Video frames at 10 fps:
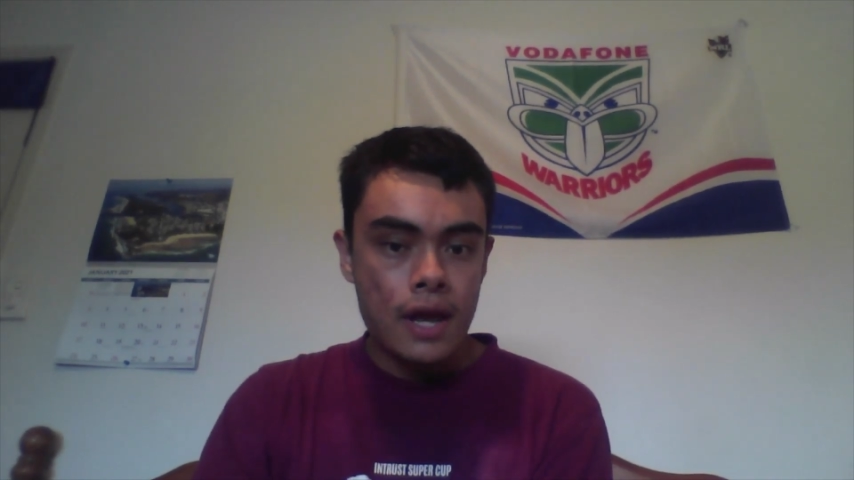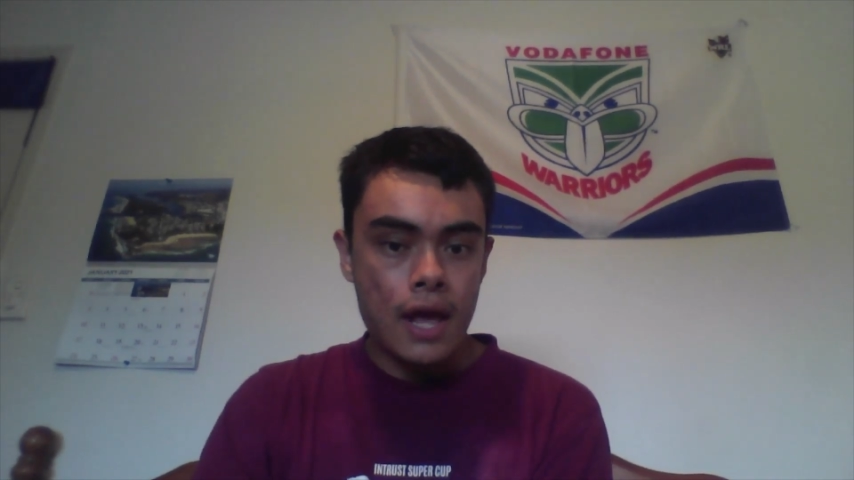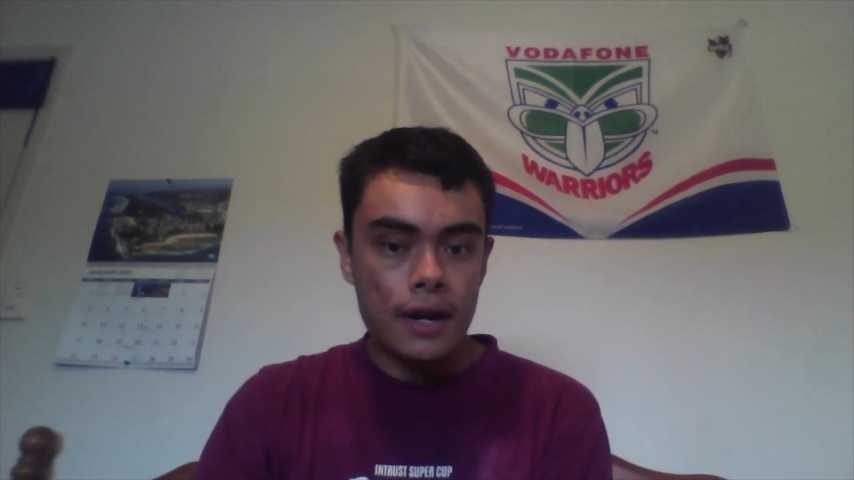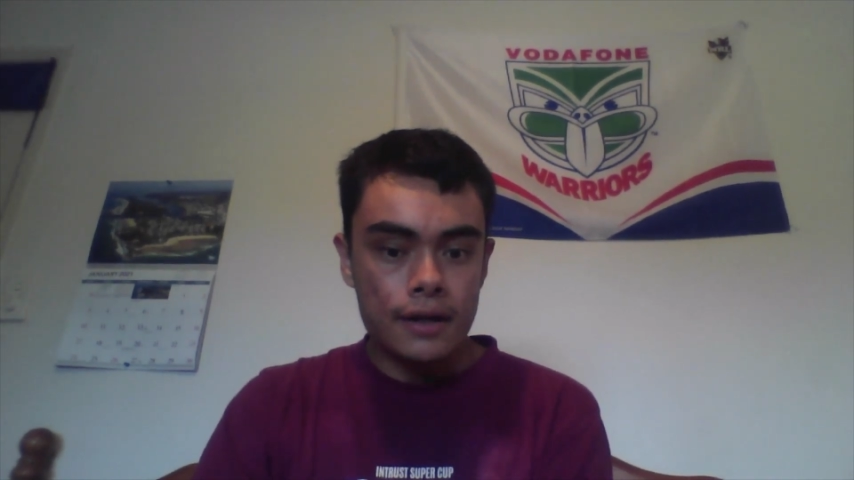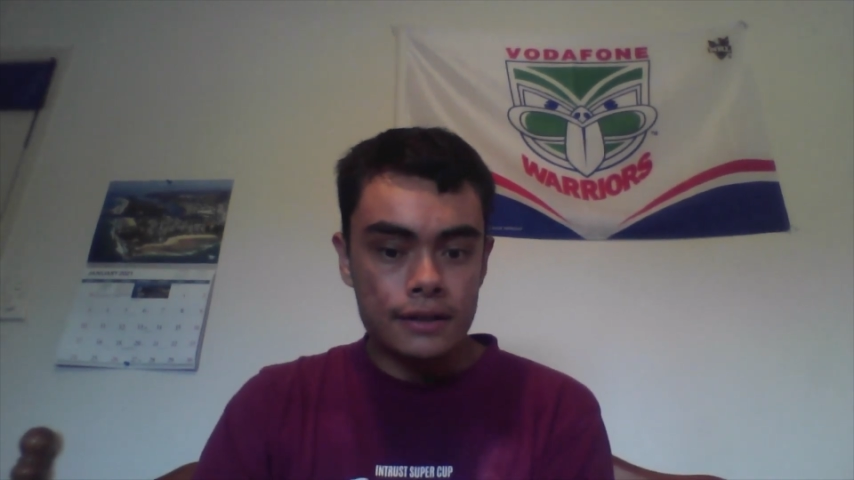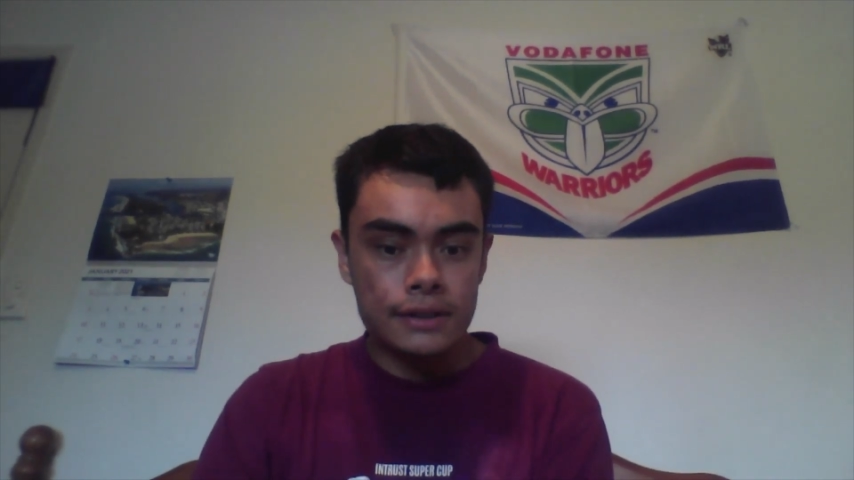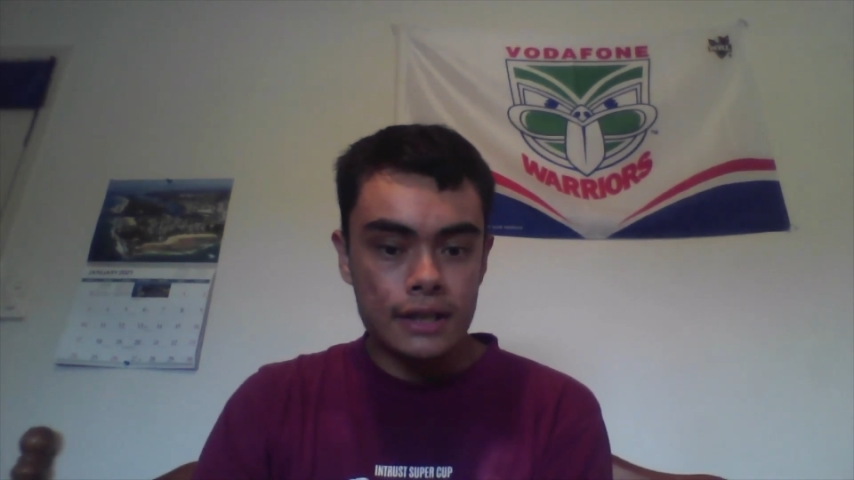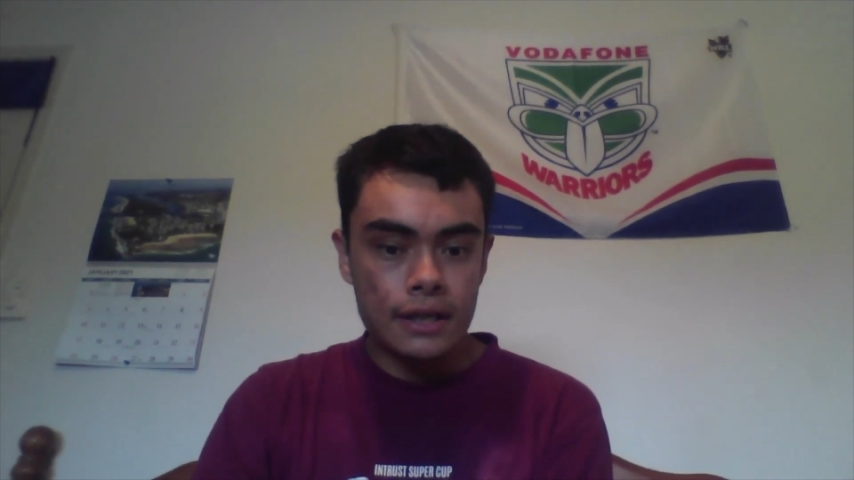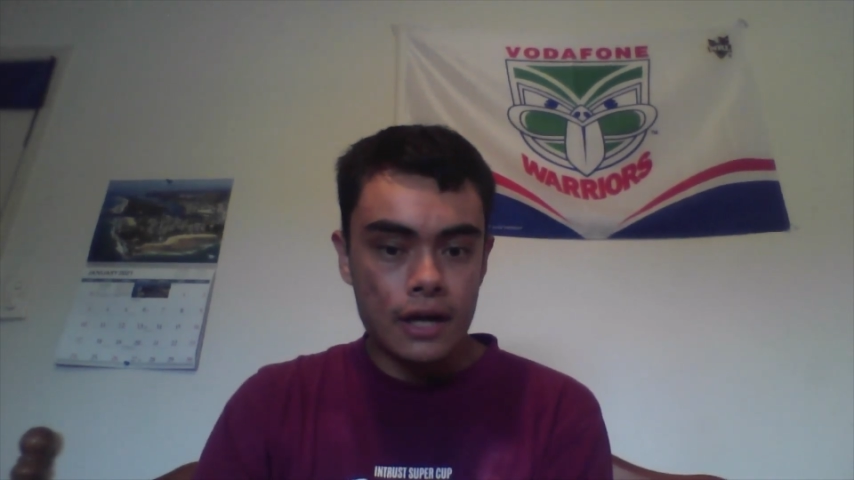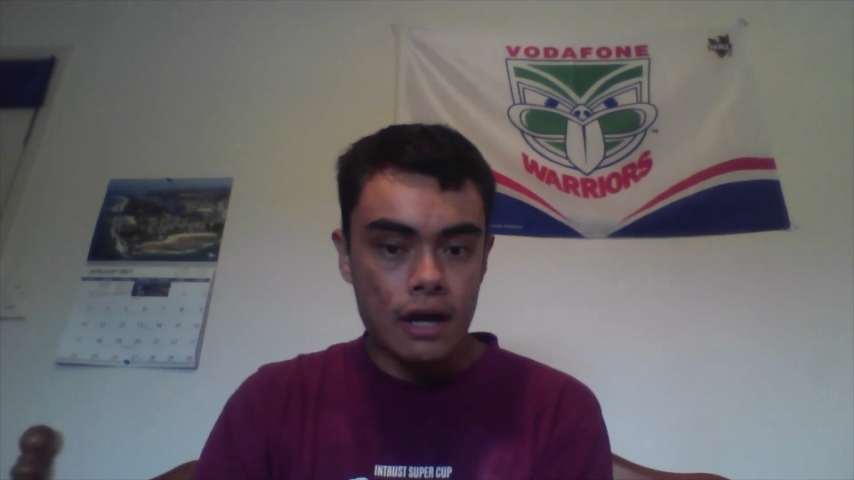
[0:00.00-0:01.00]
And then in the
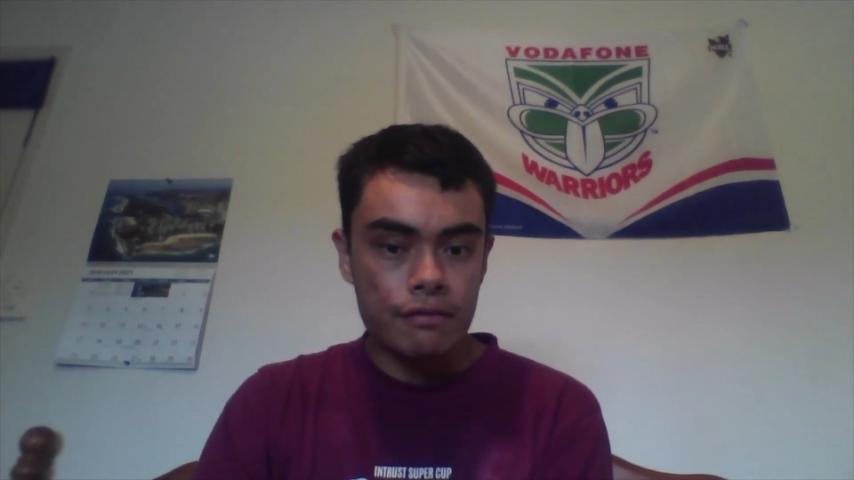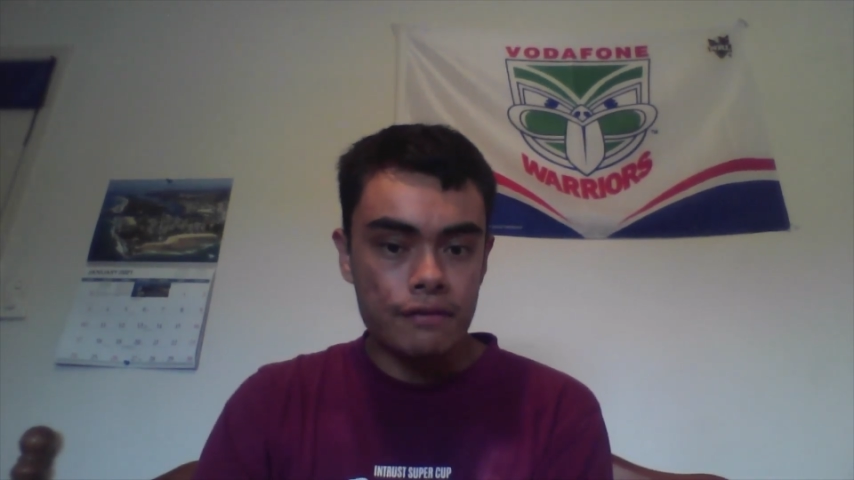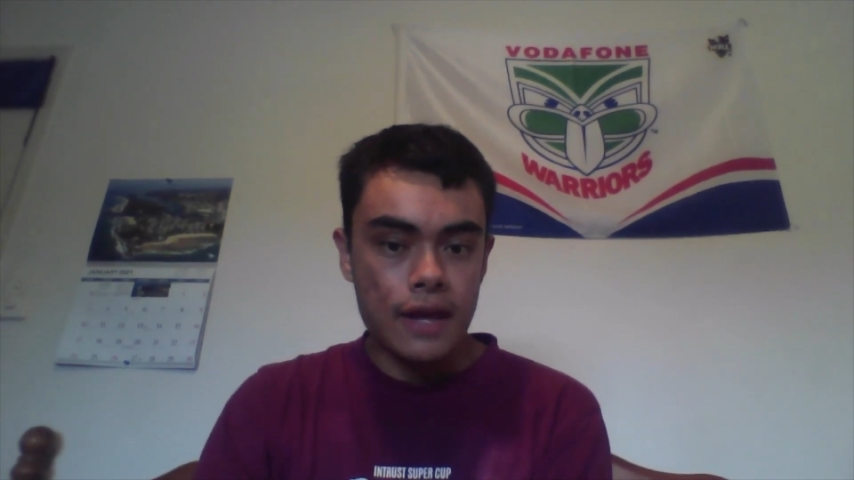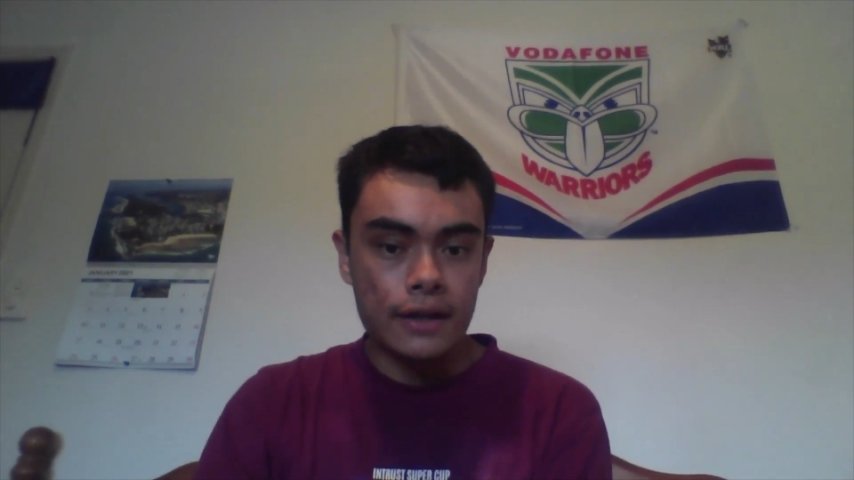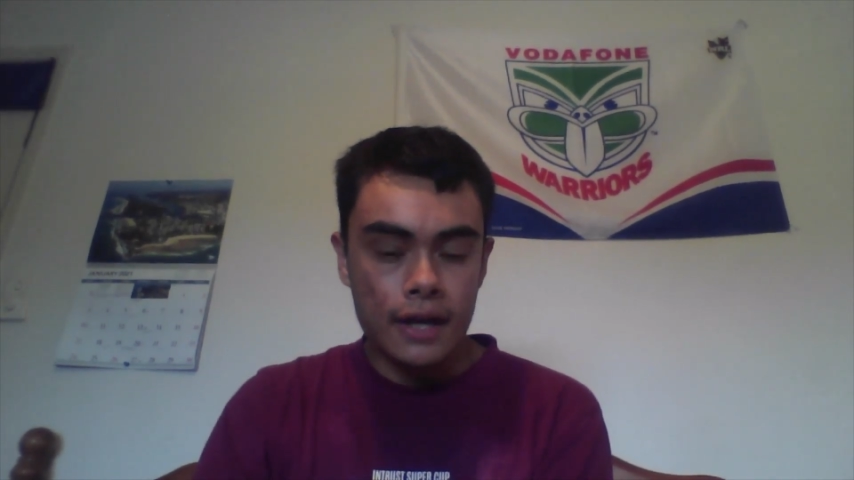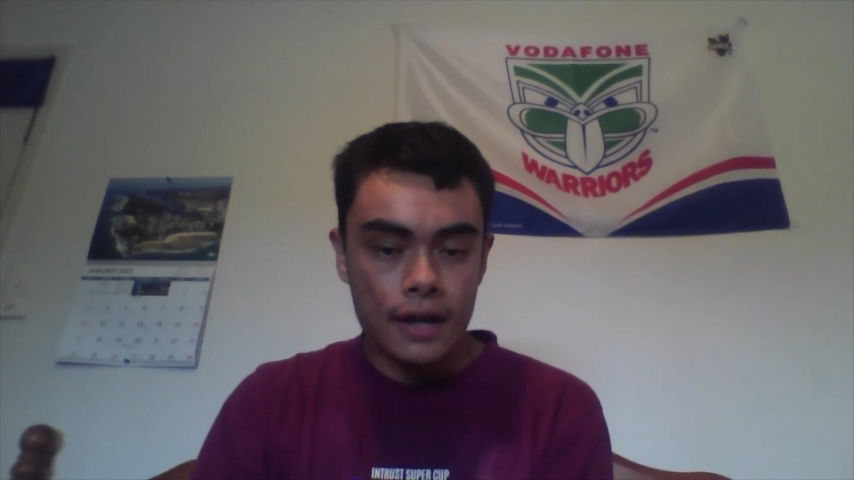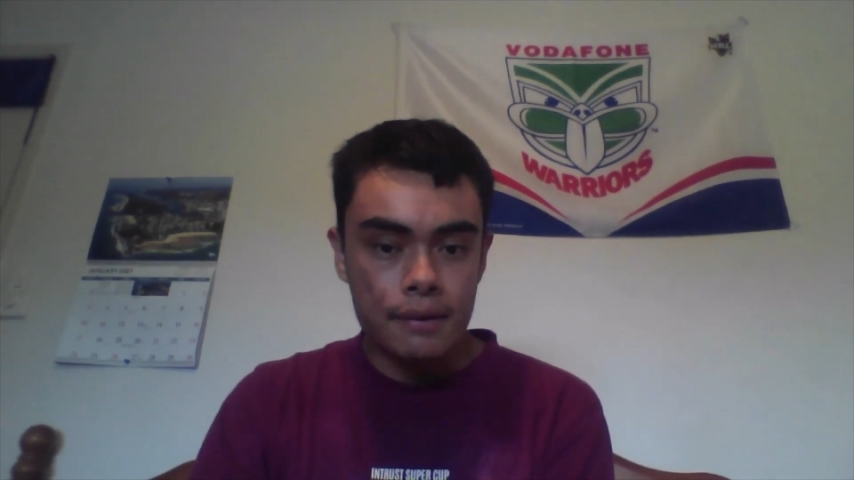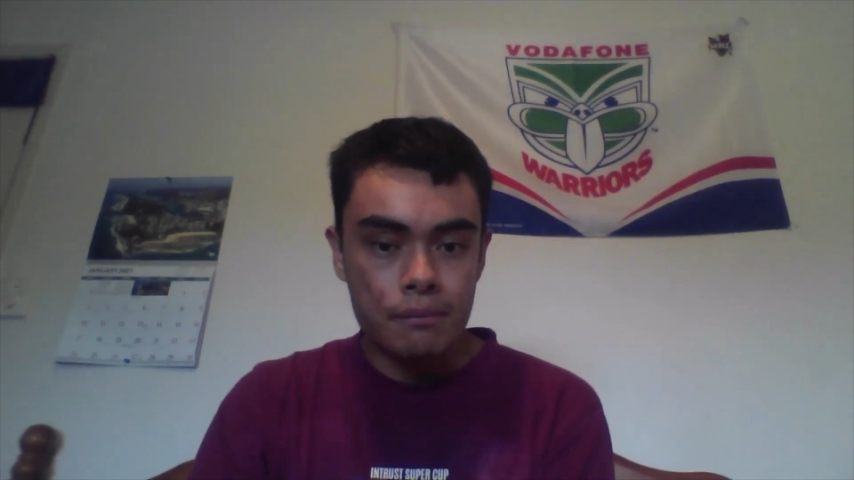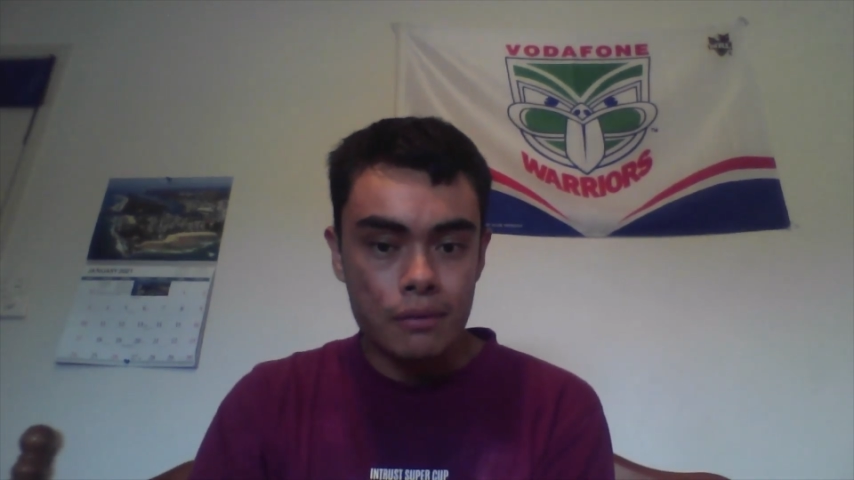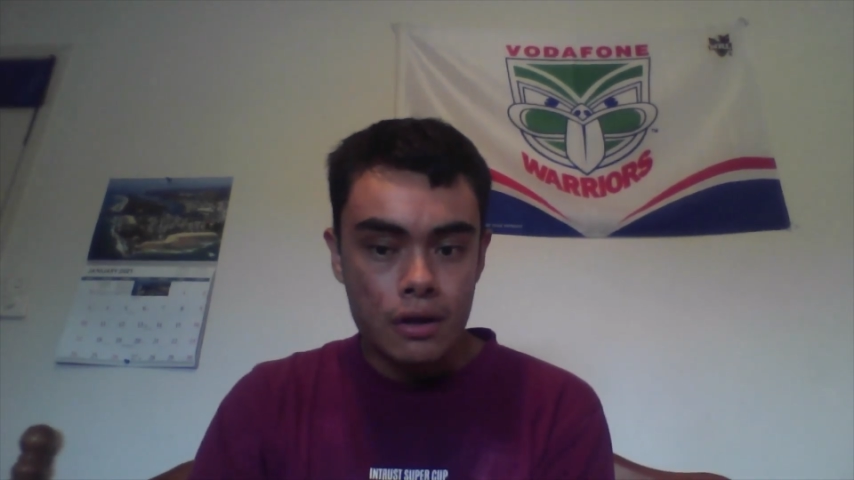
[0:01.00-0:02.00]
second half in that
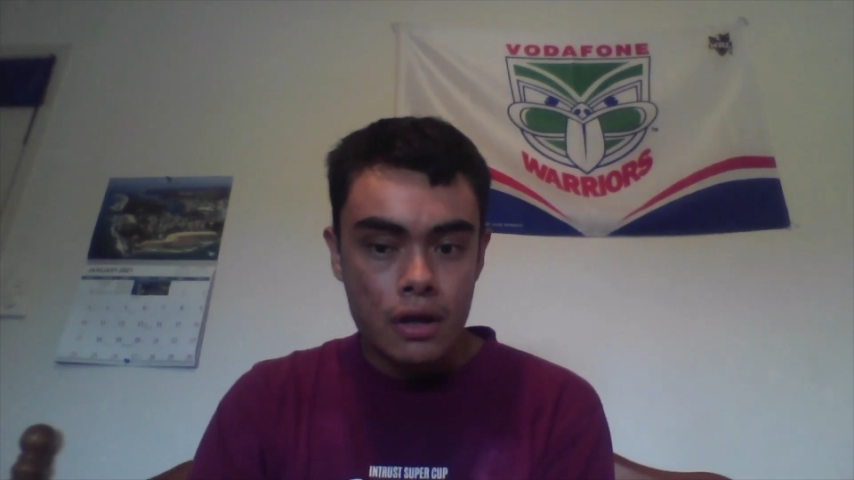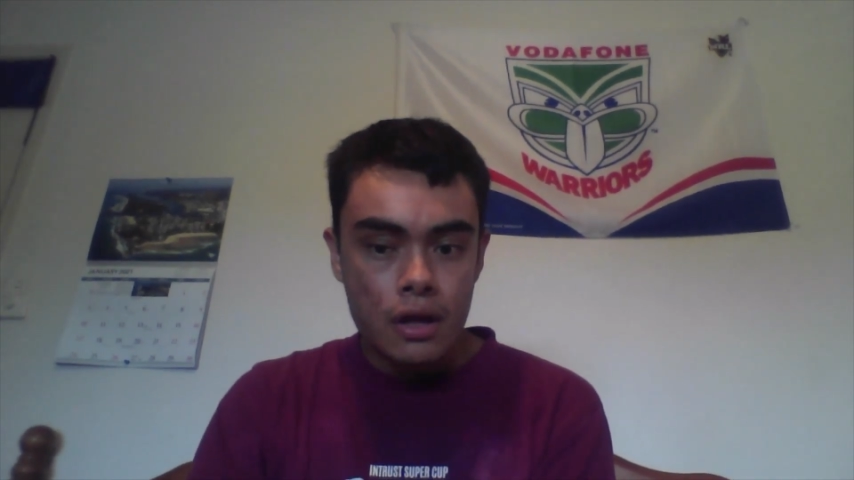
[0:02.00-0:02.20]
game,